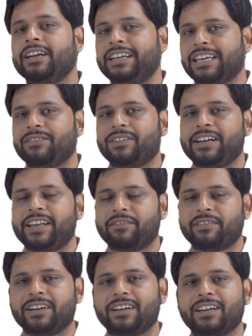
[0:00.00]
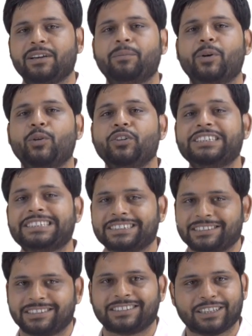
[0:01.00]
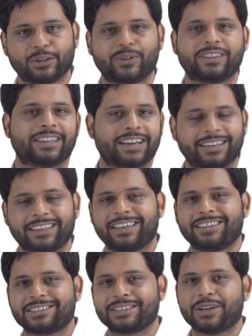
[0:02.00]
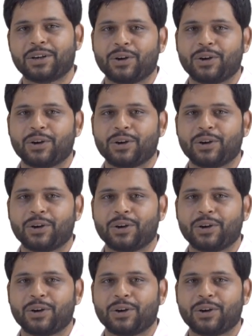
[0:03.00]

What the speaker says: t will definitely approach 0 in that case.